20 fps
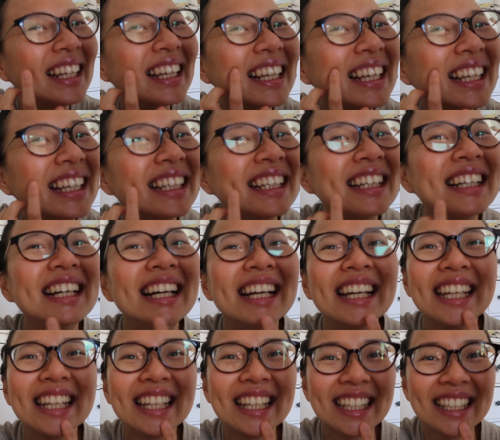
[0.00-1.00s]
here
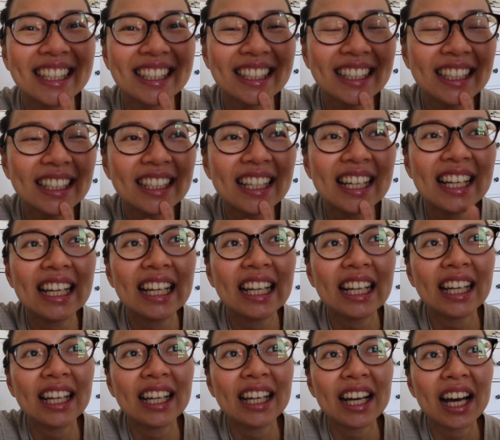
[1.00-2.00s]
and here
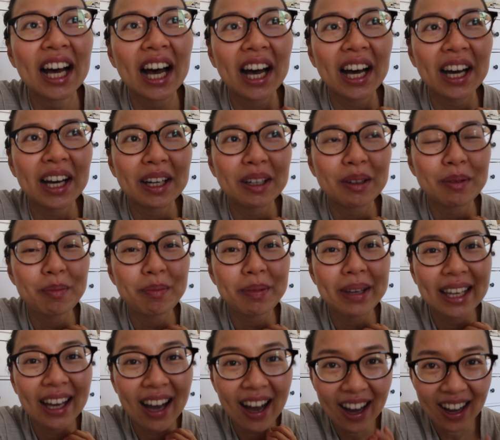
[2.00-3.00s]

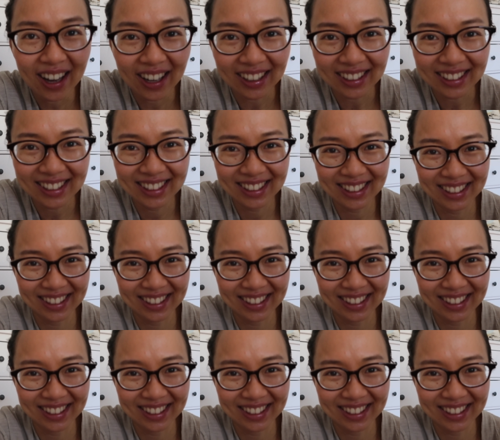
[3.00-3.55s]
because